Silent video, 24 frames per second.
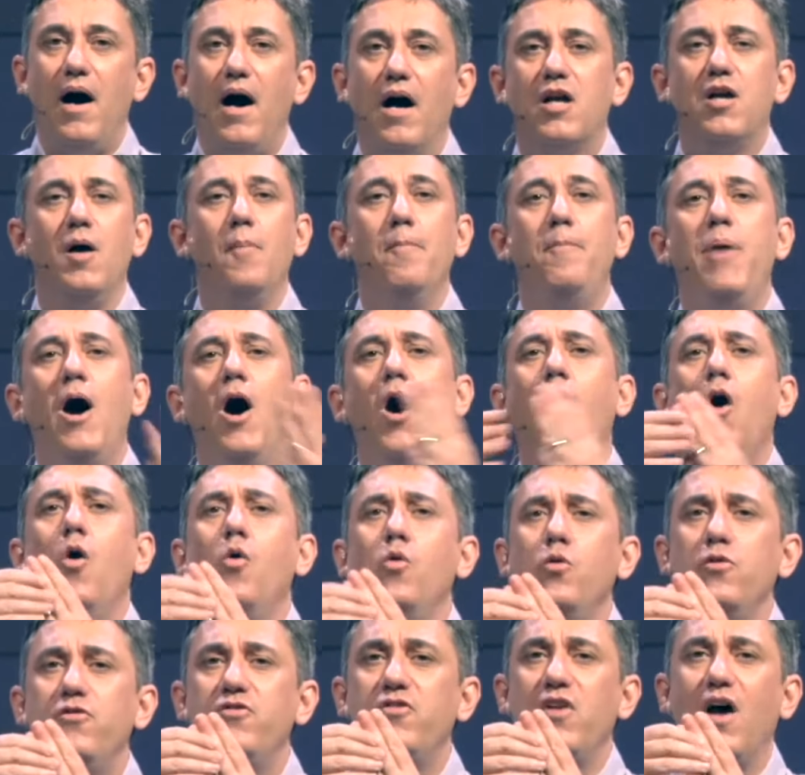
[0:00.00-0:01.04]

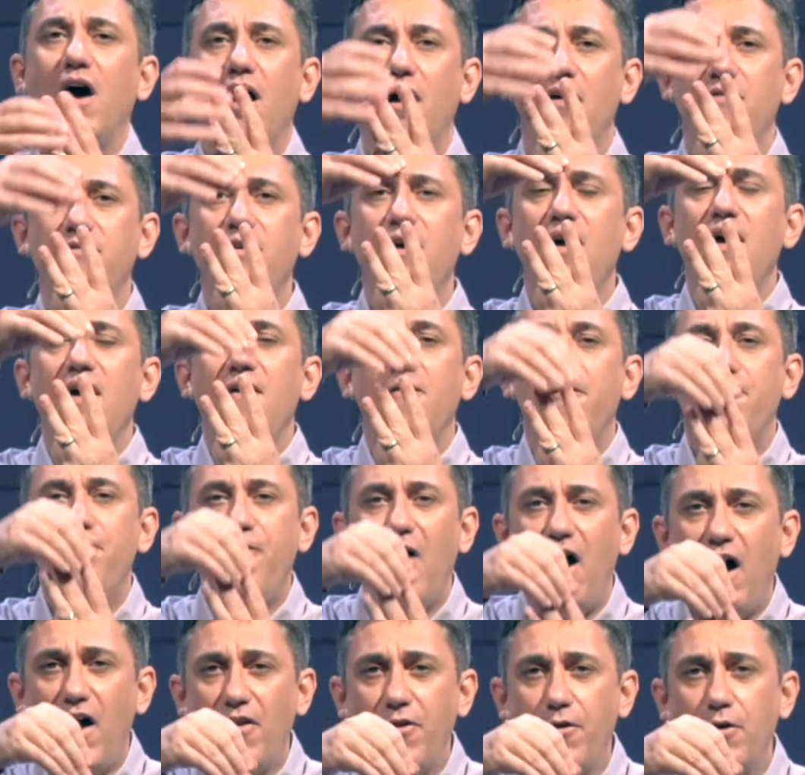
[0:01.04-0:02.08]
composed of
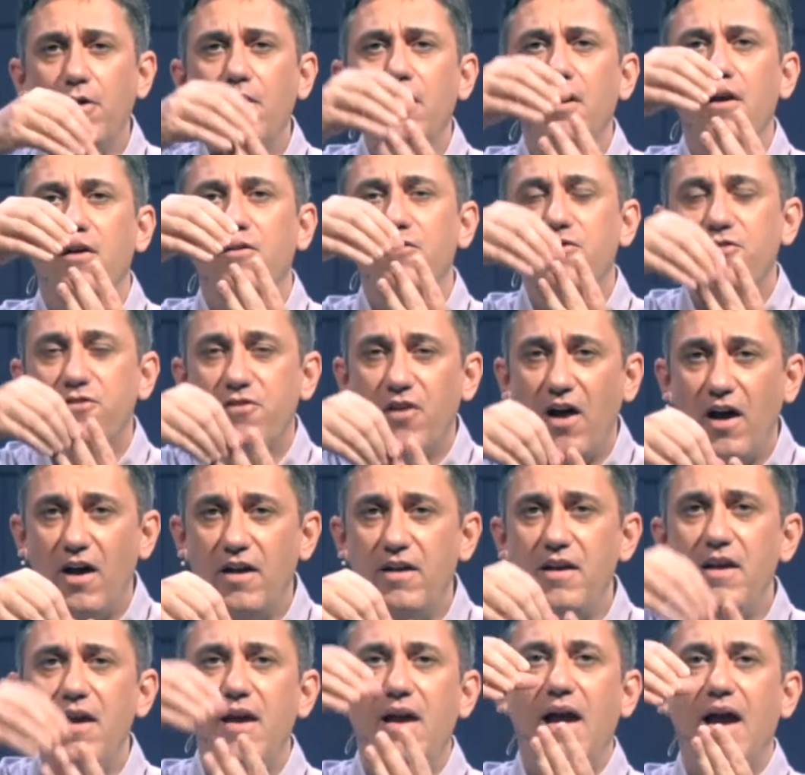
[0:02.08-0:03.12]
Father,
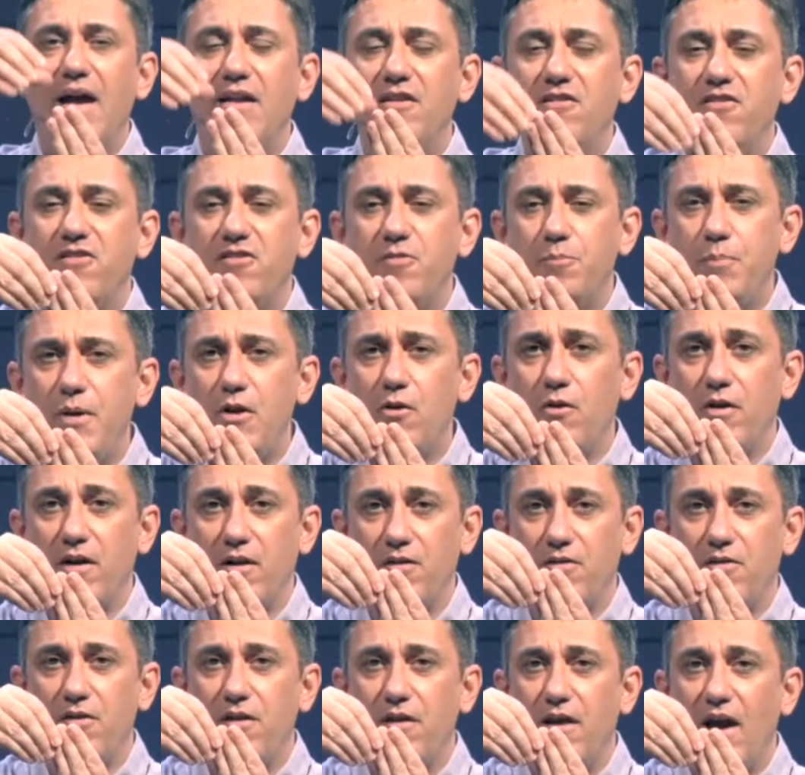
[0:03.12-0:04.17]
Son, and
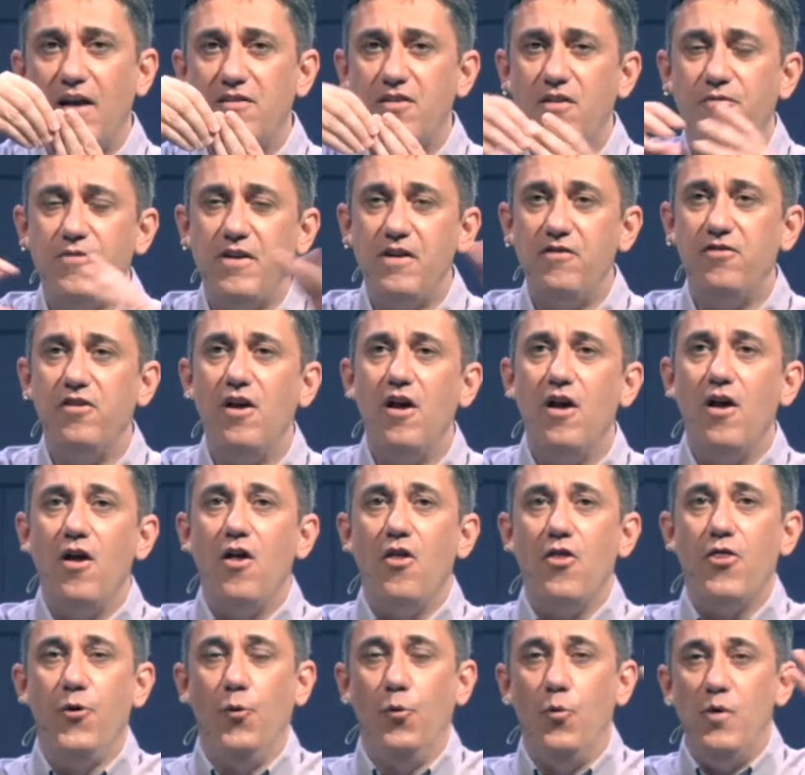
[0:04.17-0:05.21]
Spirit, as if He's
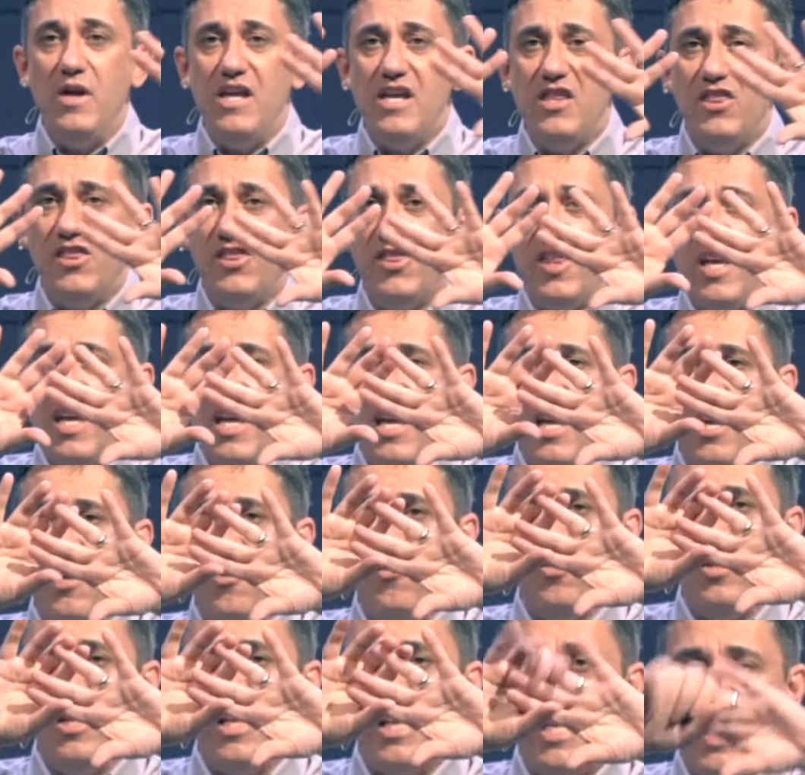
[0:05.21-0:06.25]
three
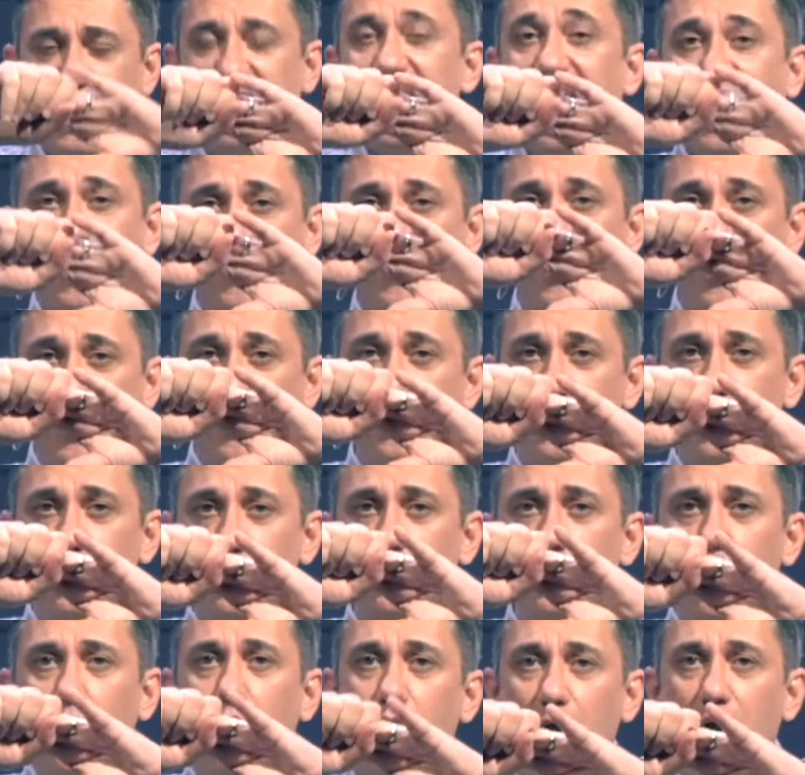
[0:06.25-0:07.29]
things connected
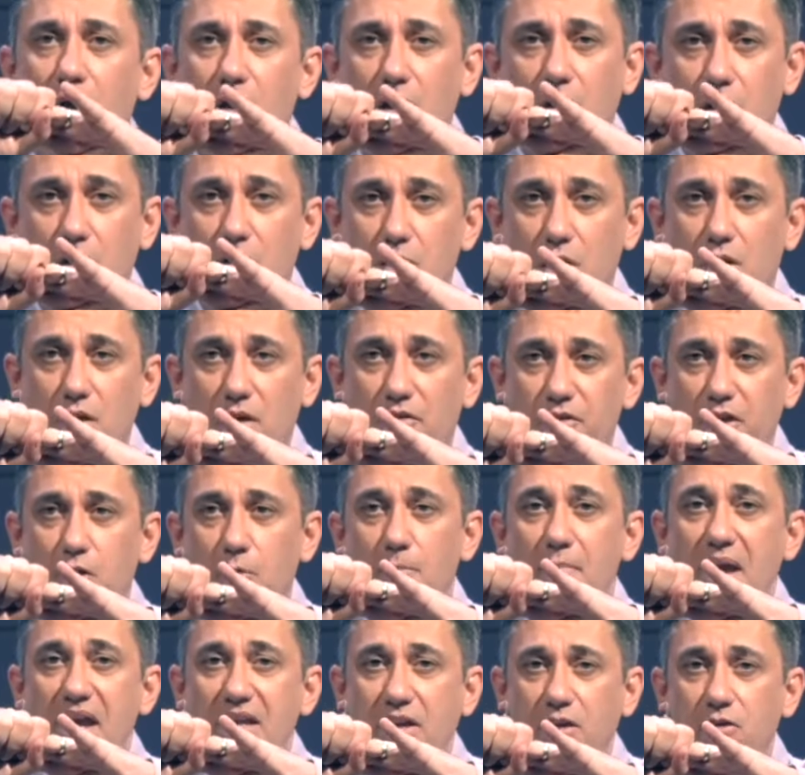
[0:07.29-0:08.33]
into that are
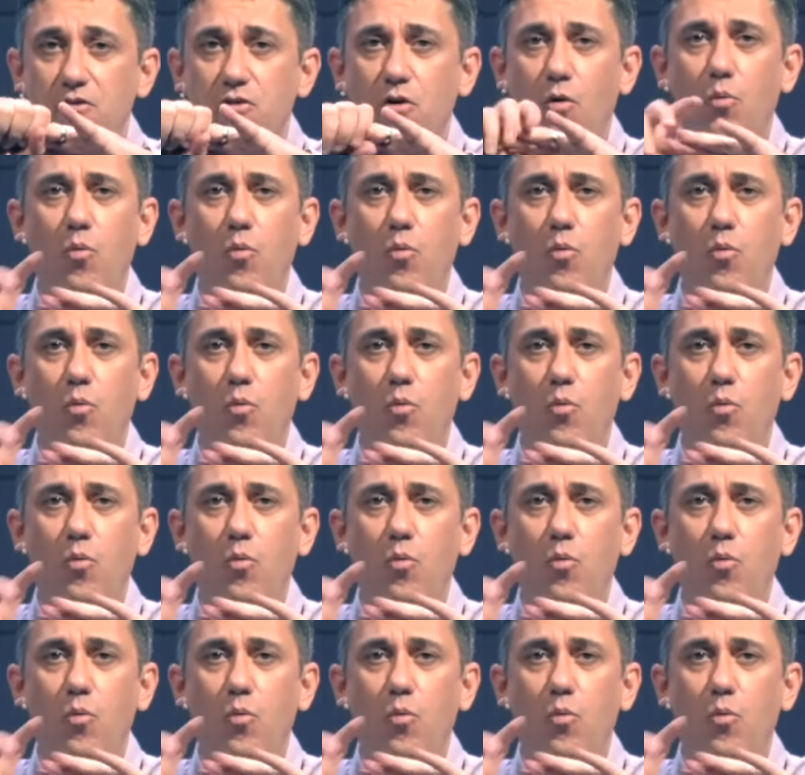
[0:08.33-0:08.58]
made into